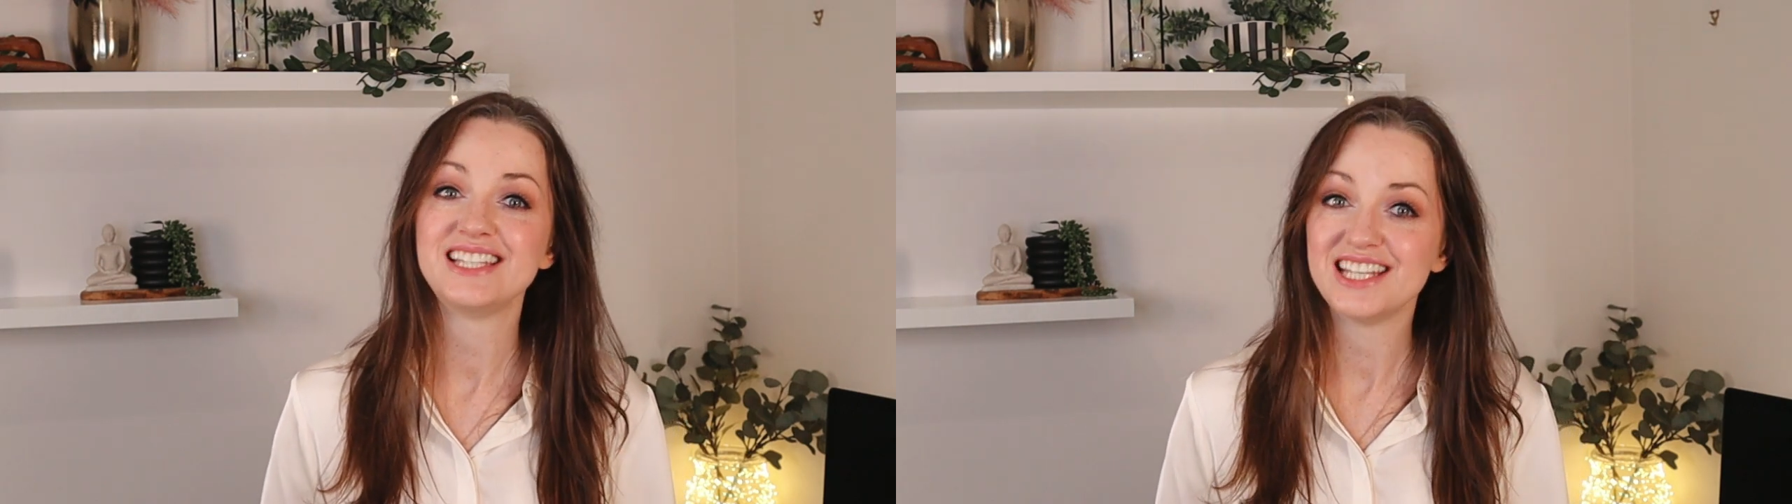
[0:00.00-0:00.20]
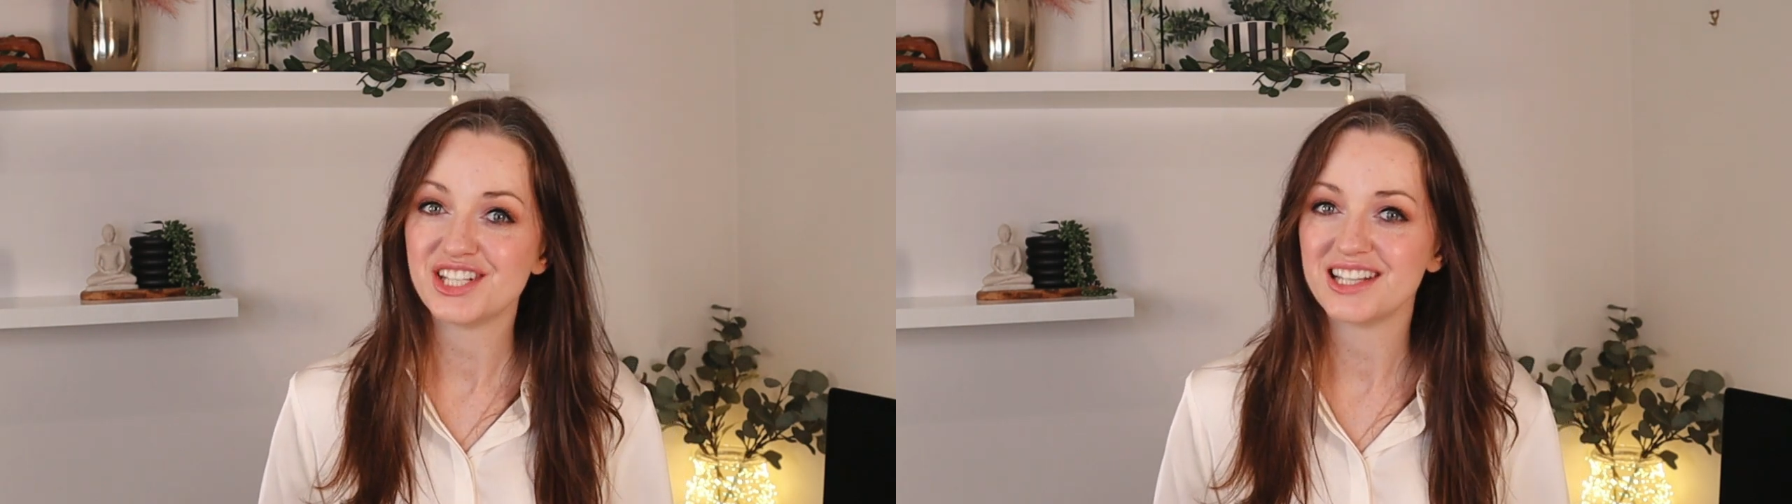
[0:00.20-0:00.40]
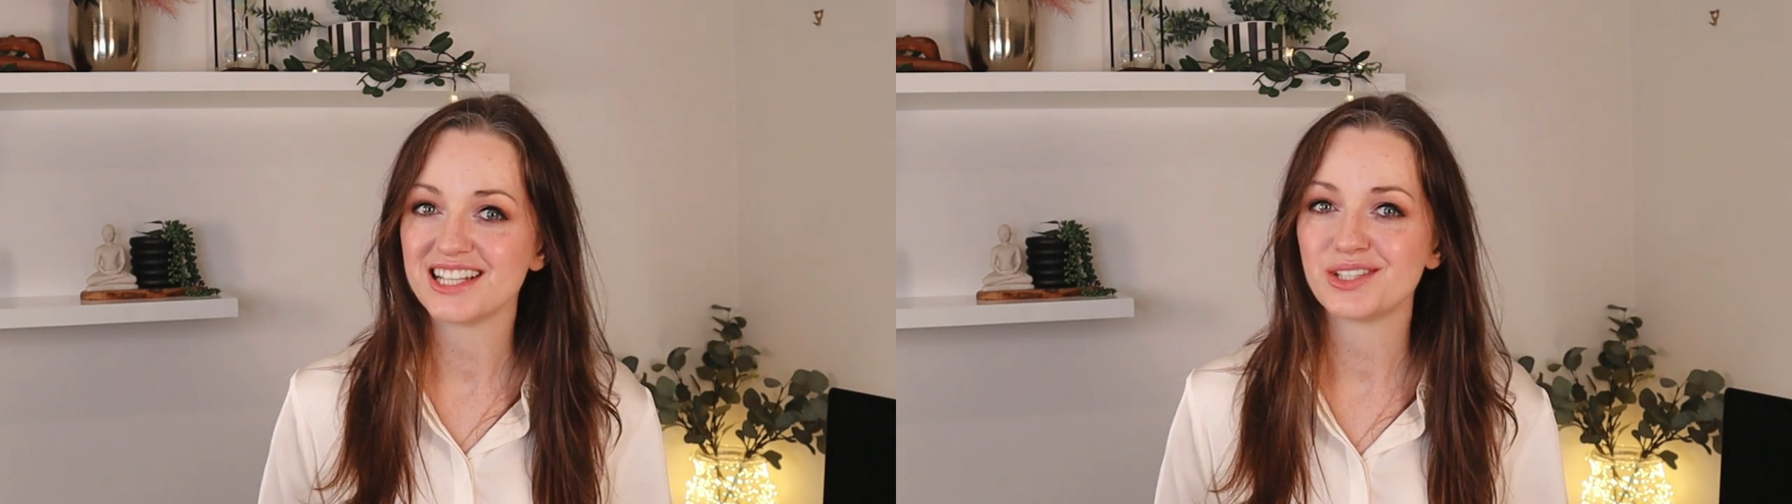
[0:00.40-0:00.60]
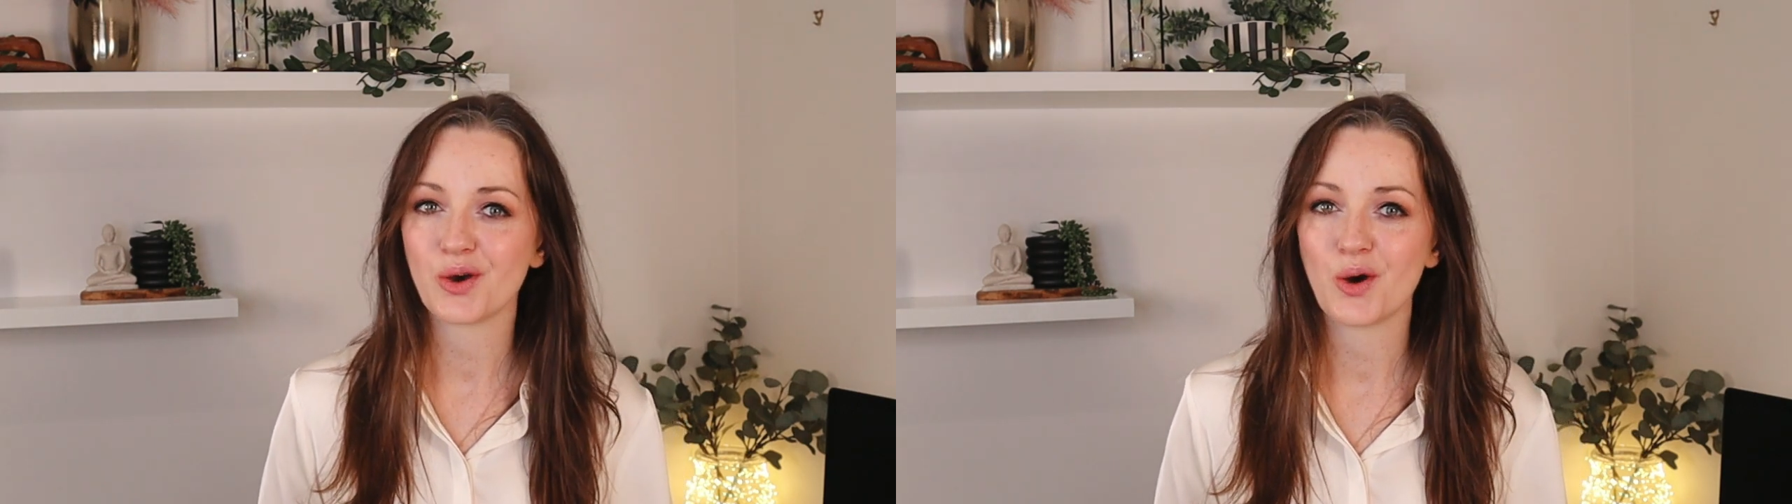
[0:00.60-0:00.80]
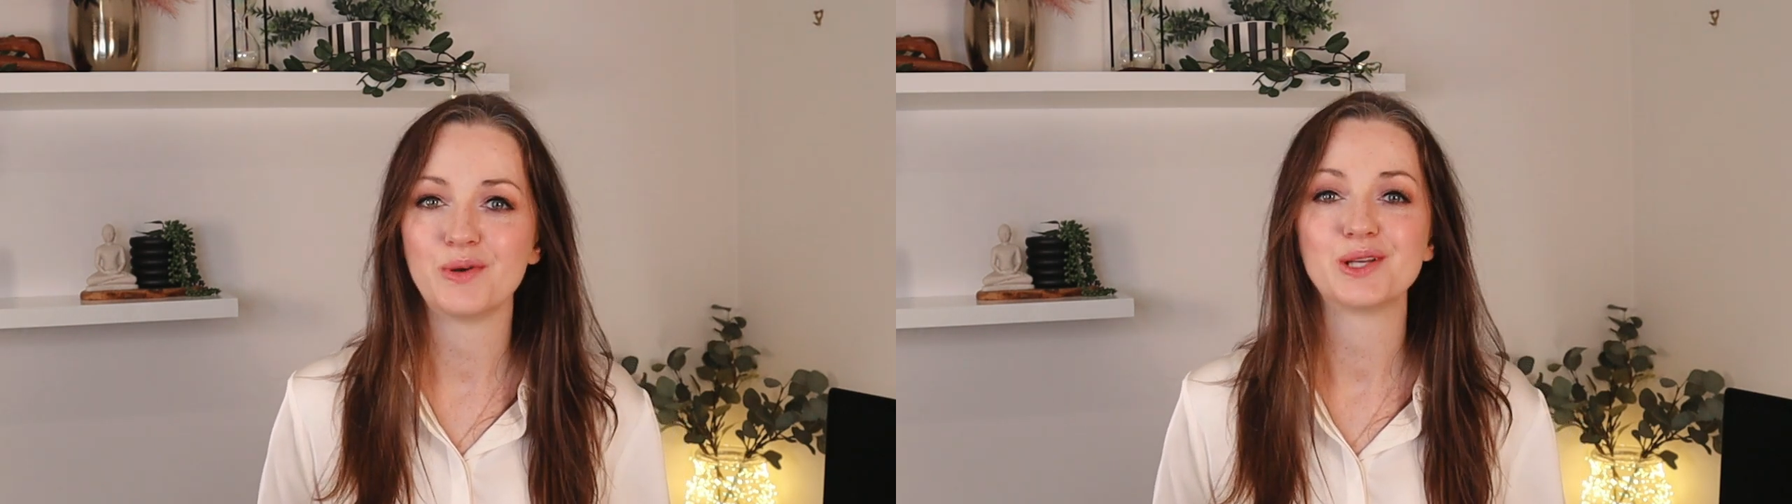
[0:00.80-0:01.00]
teaching this
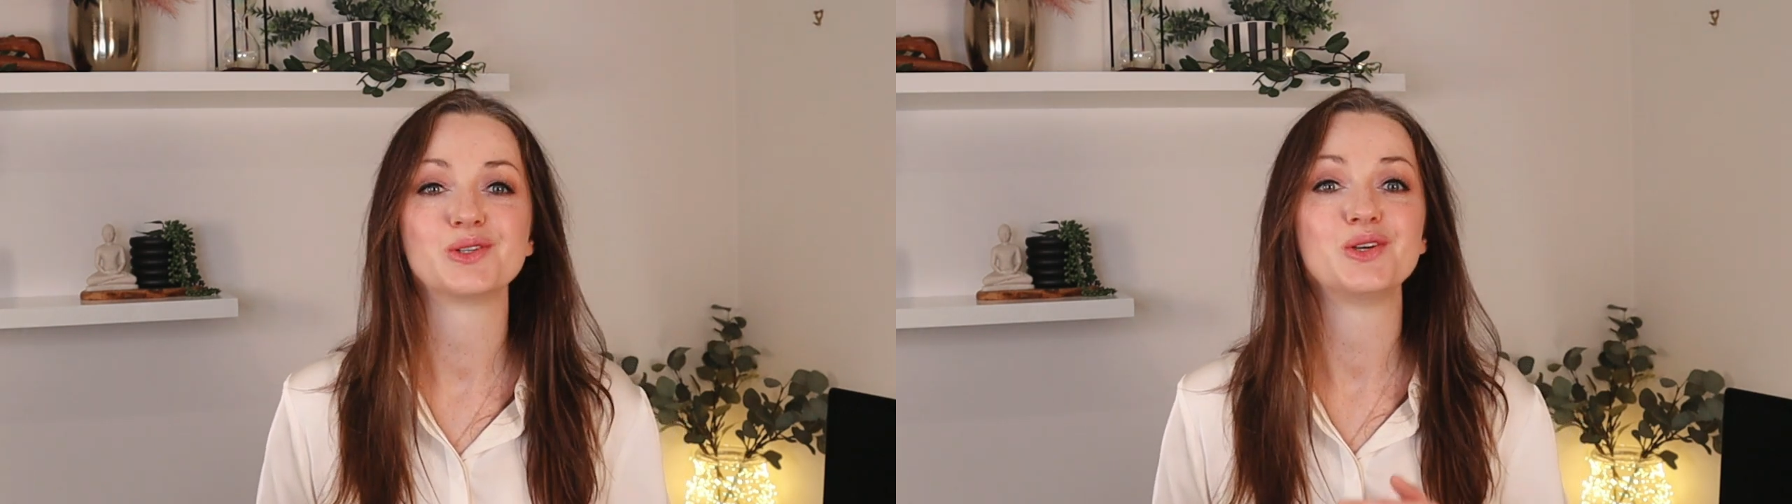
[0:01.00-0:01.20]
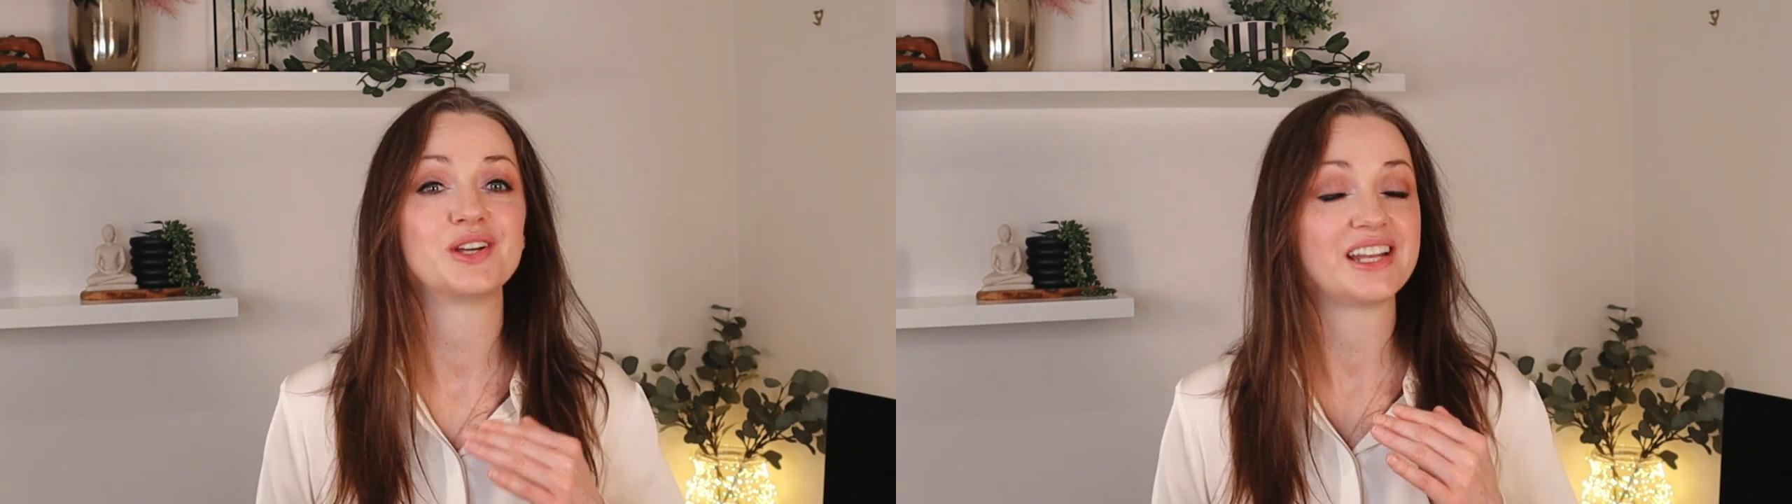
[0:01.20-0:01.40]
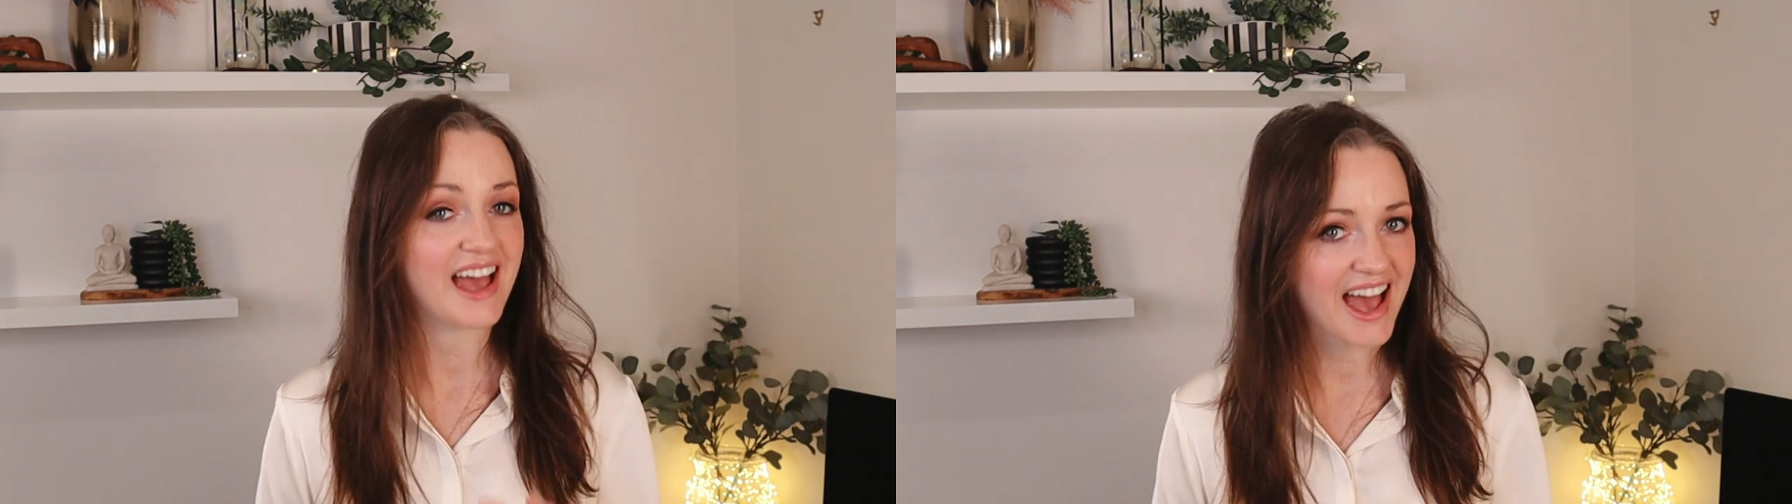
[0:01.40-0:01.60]
topic so you can